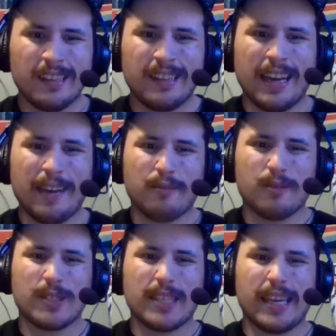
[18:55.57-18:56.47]
I will
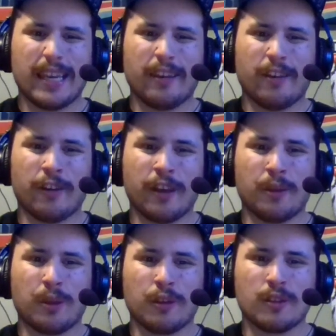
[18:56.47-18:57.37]
say her
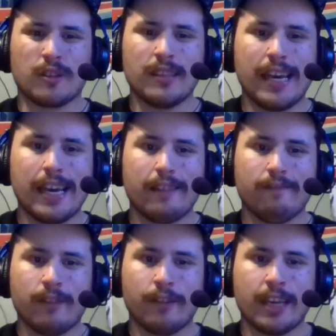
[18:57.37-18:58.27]
character is not
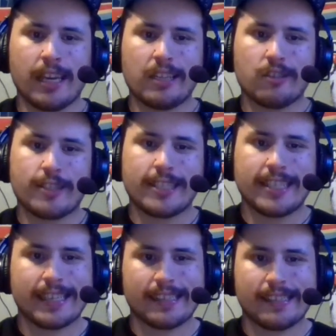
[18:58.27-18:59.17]
really
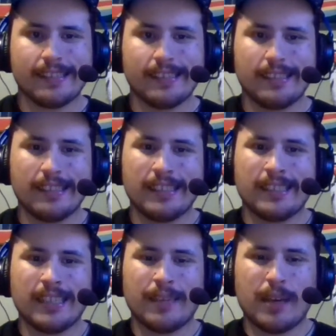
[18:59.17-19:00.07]
interesting,
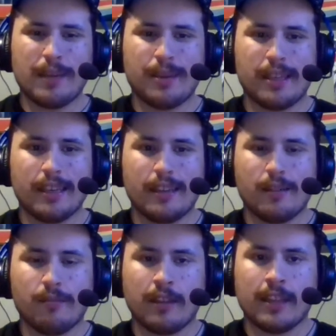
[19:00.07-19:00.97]
in my opinion.
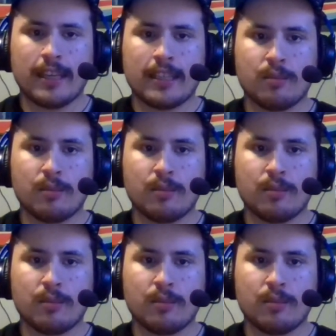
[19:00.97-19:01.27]
I think it's